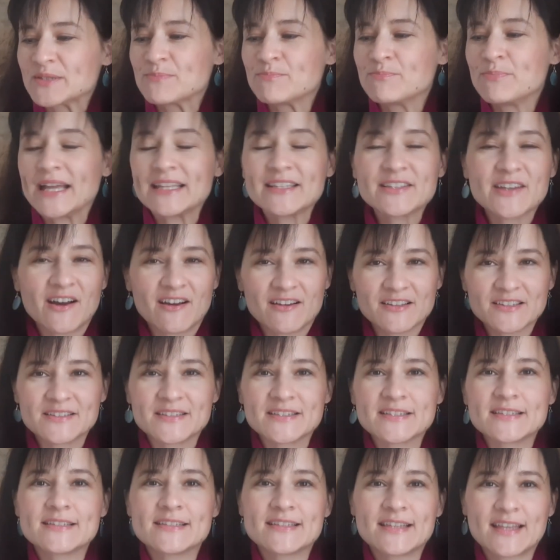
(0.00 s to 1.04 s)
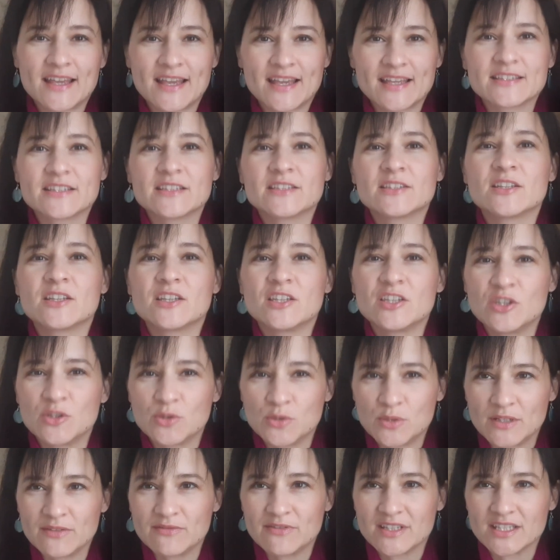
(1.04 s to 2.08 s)
better understand the
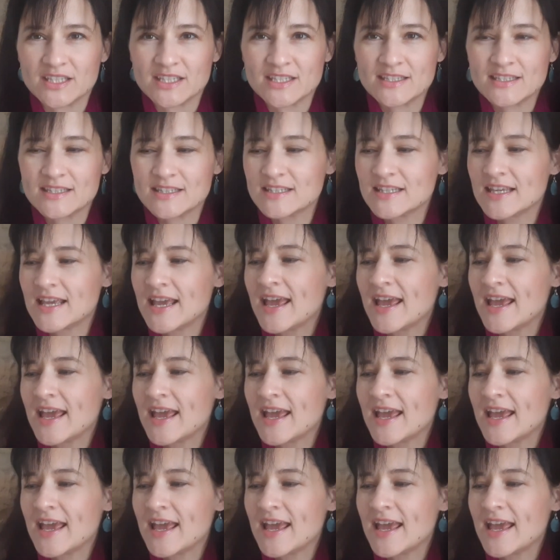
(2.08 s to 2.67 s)
universe.